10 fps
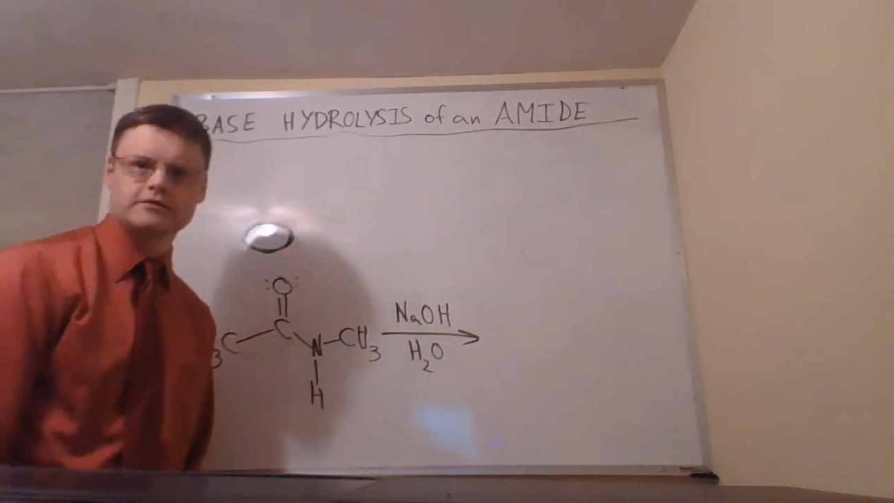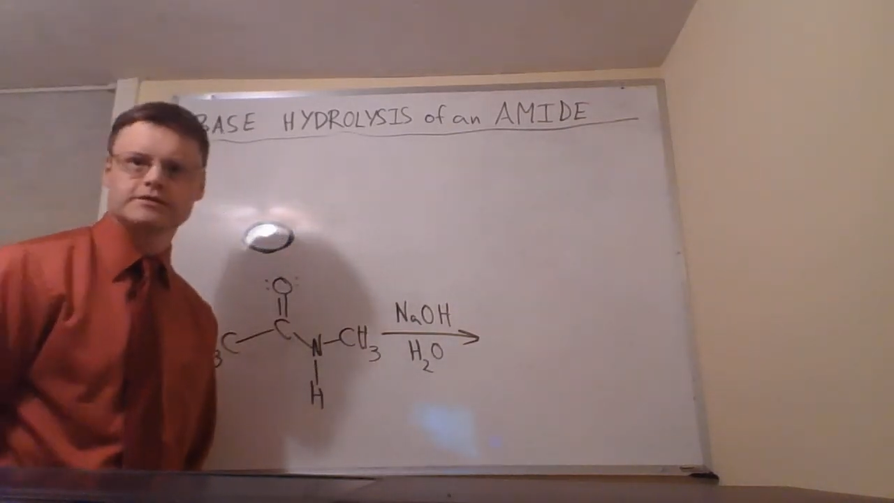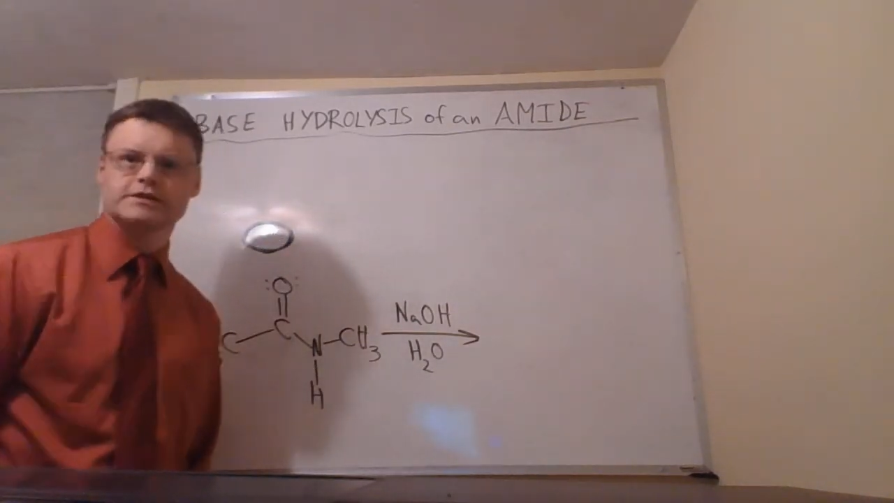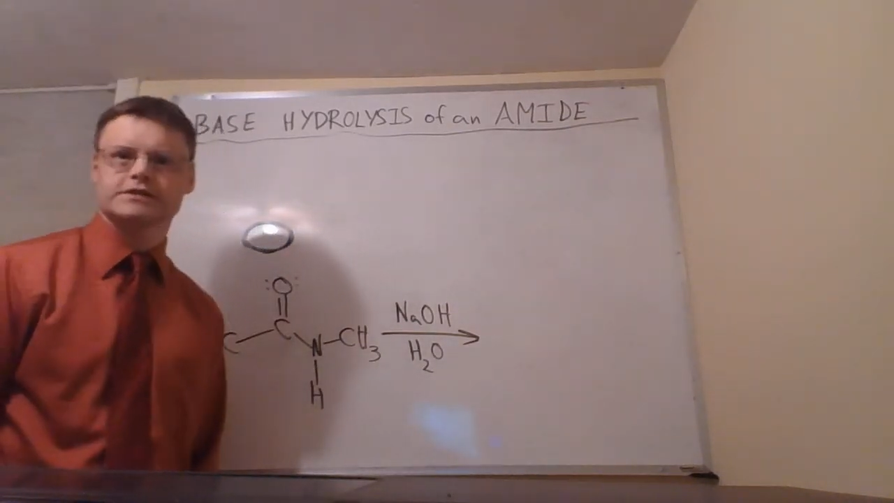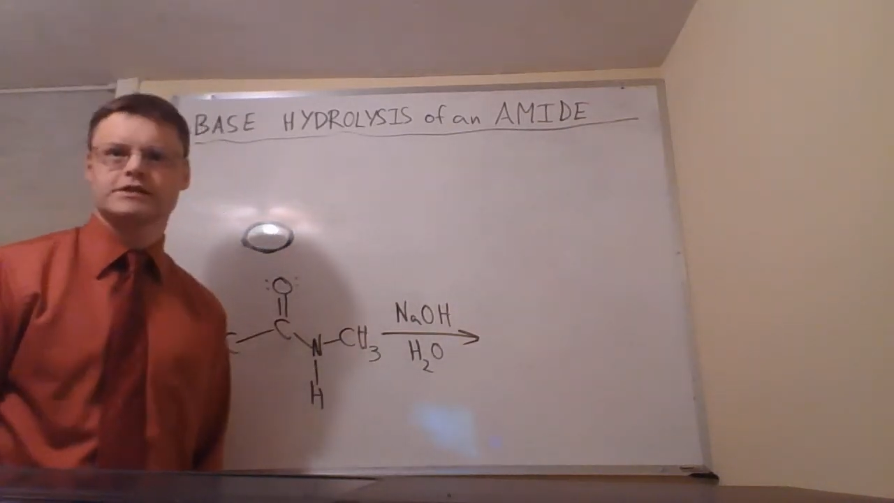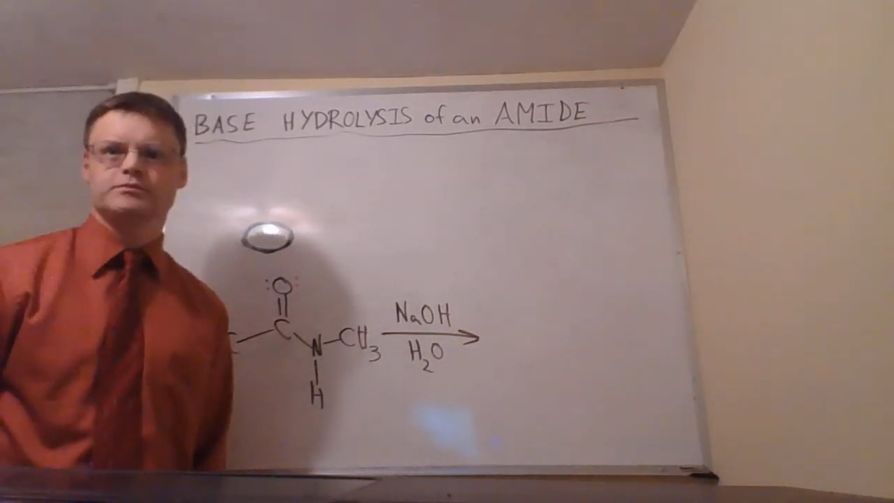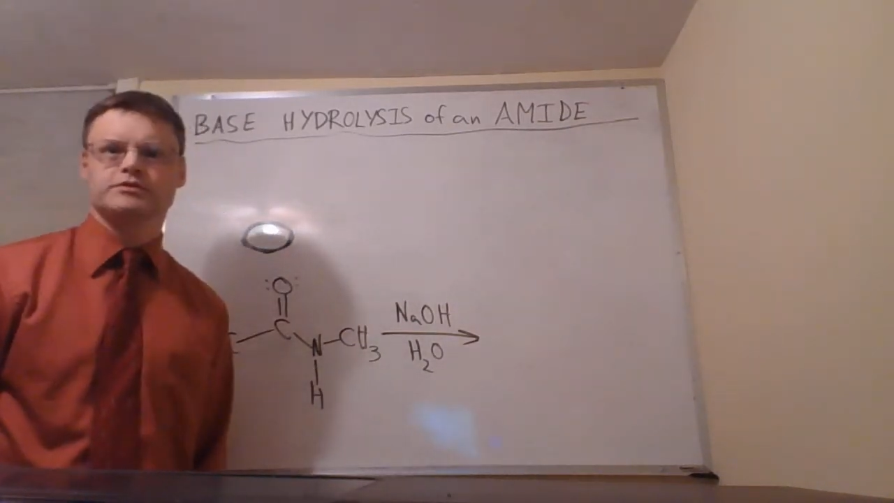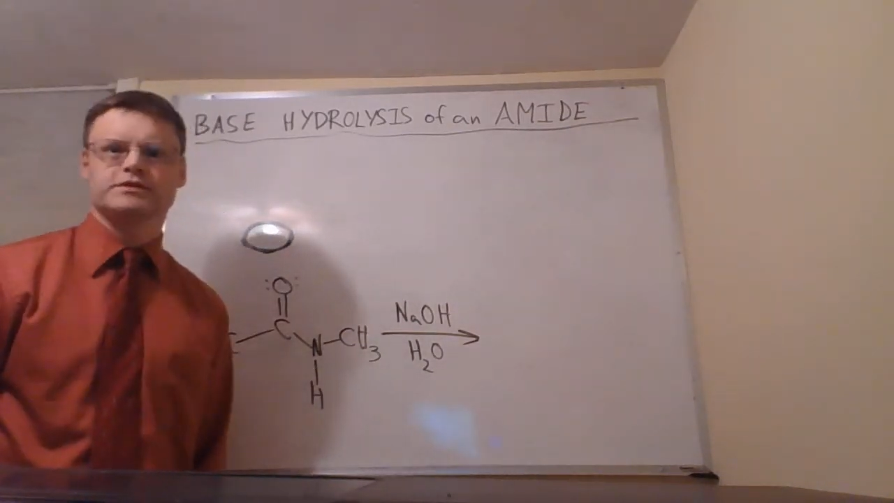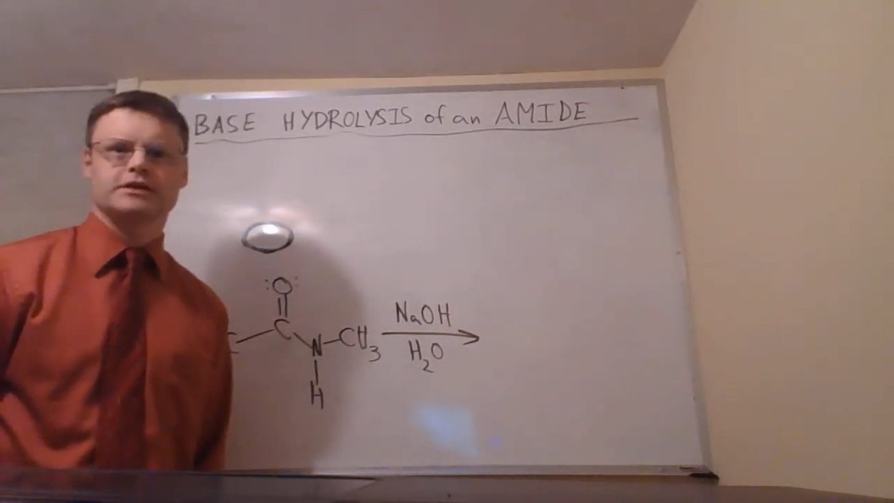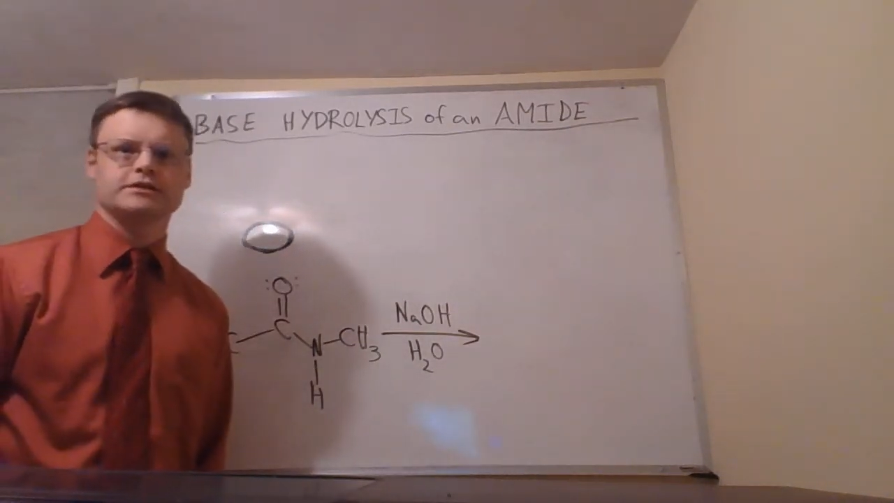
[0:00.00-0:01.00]

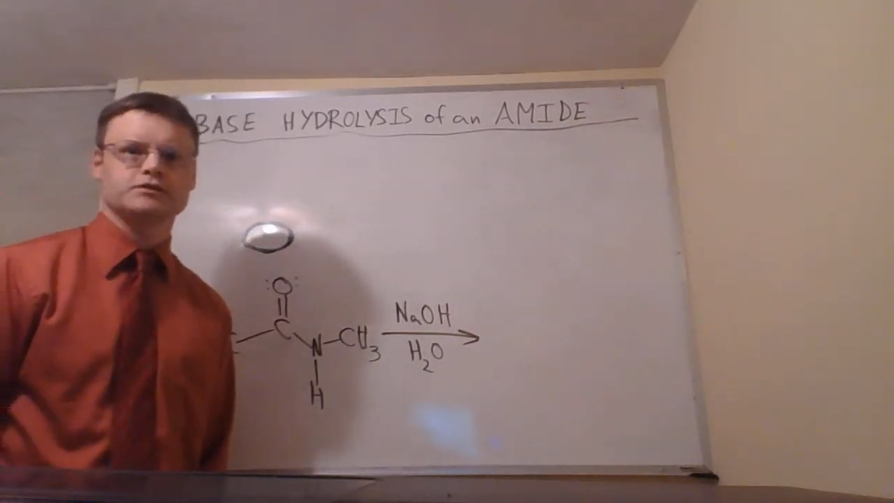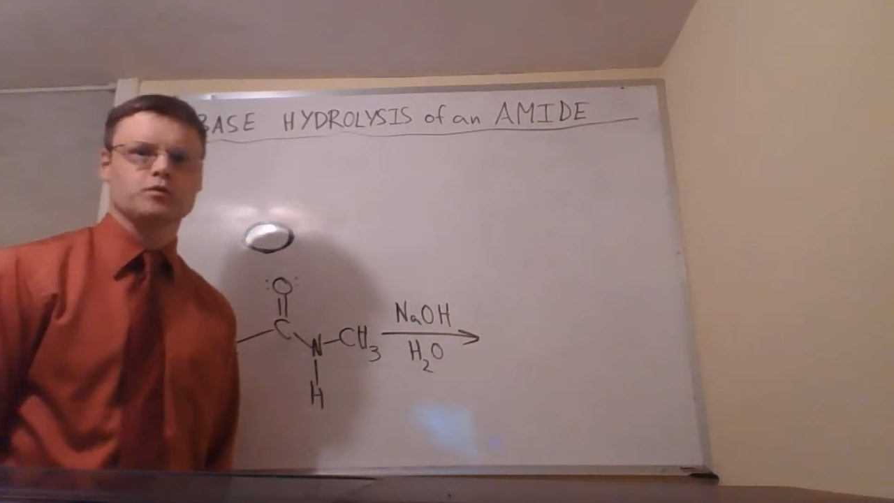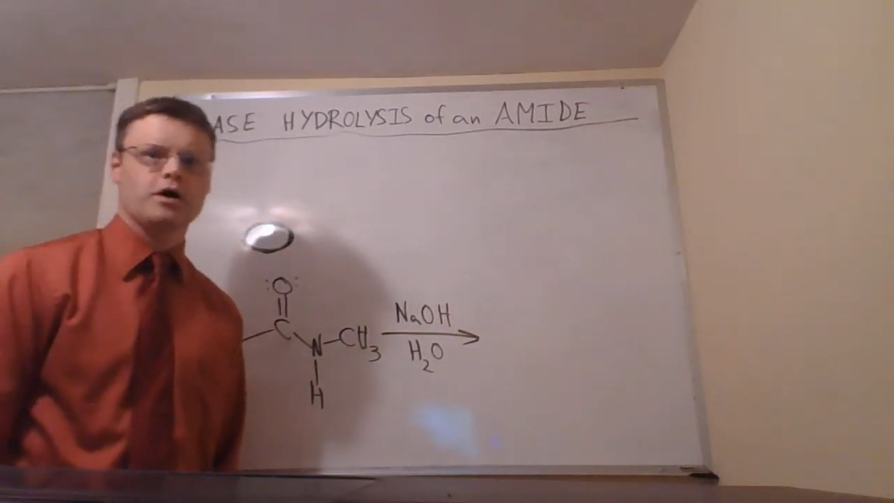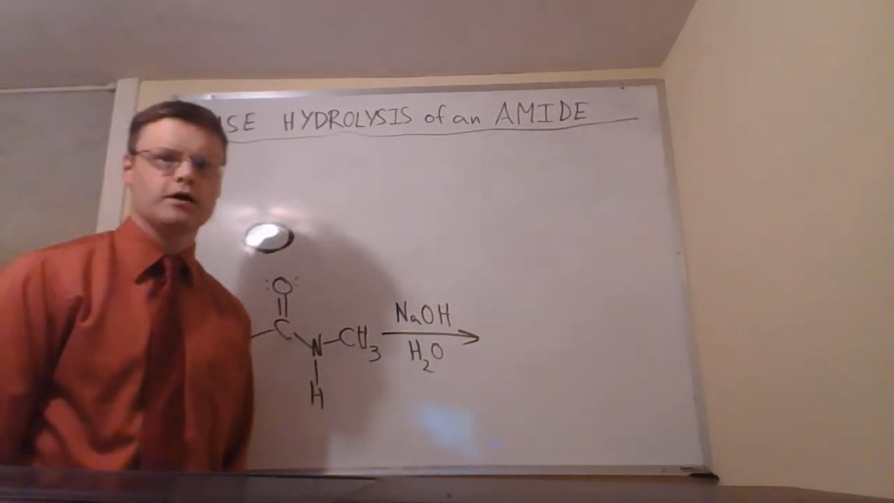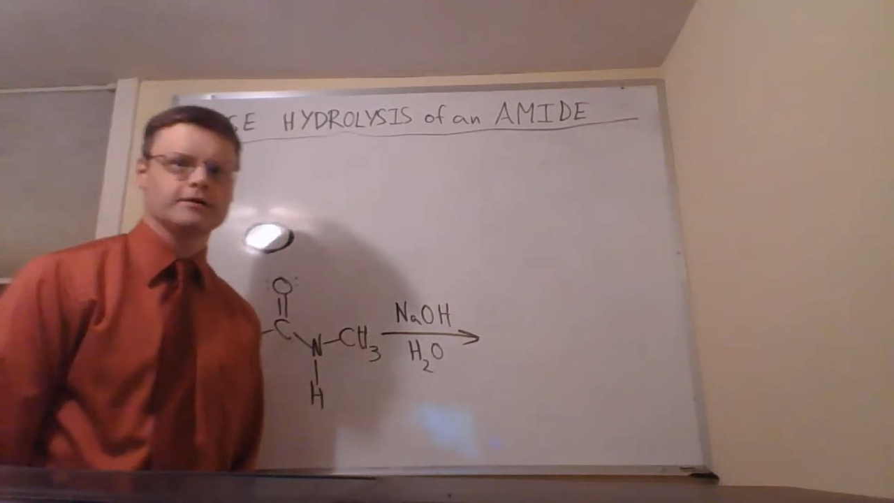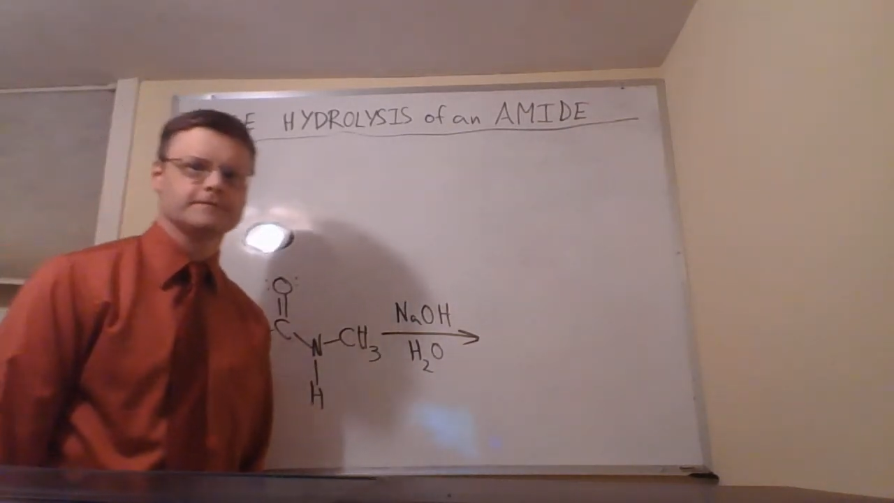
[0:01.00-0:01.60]
60% is water,